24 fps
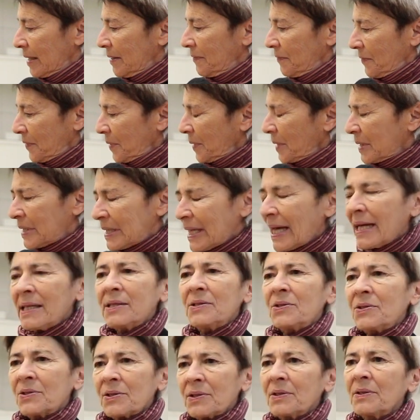for a
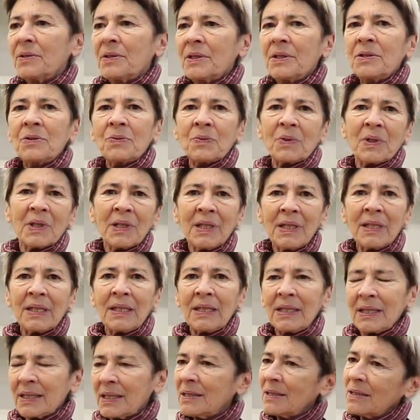dancer, there's
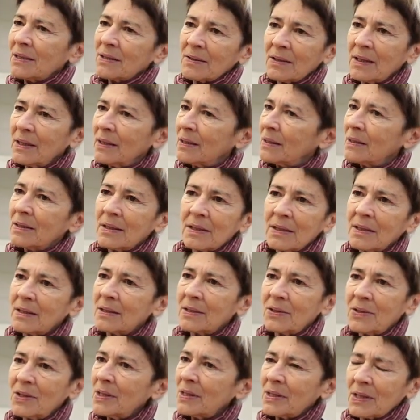really, it's
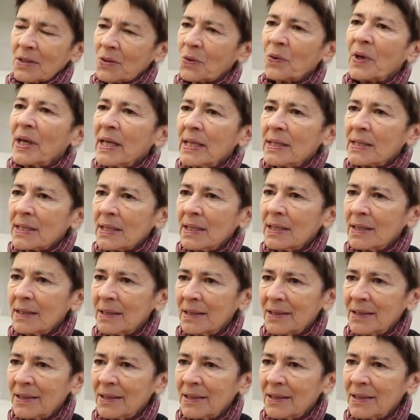just crazy.